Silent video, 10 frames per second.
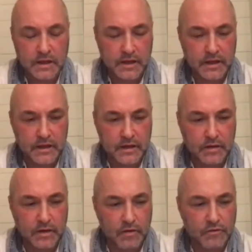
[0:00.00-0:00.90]

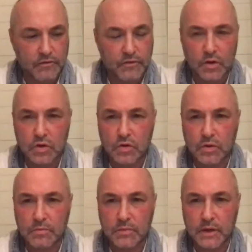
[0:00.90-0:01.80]
a
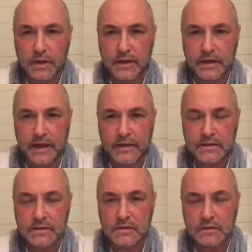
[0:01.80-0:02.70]
fulcrum
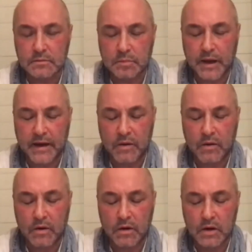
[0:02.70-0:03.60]
against
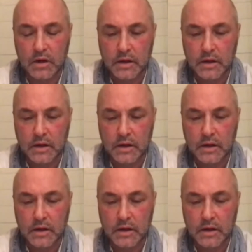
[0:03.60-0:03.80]
power,